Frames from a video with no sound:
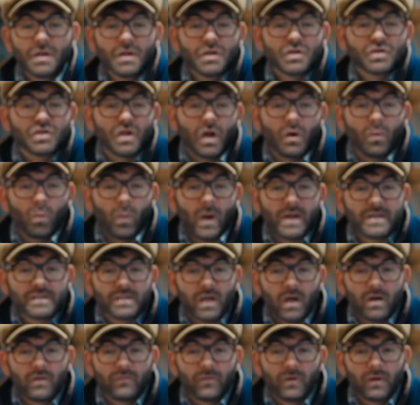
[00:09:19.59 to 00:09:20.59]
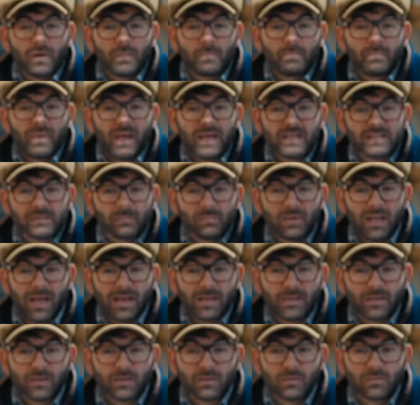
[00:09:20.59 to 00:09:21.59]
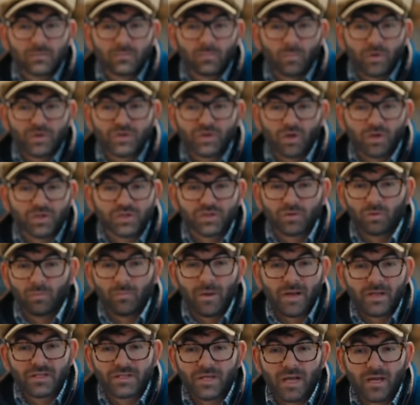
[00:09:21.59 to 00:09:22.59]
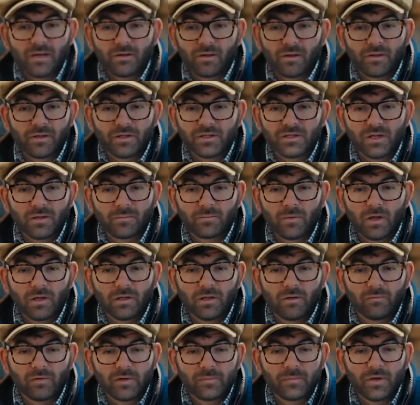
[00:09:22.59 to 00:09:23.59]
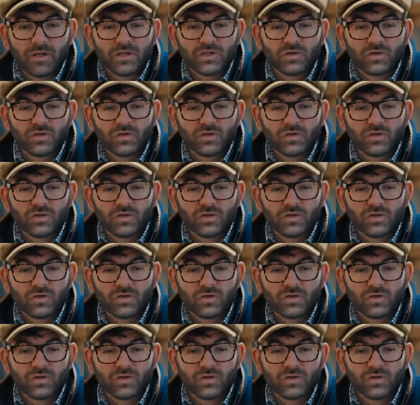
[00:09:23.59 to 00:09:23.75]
So went over, picked a blank, which I still maintain. I think it's a lovely piece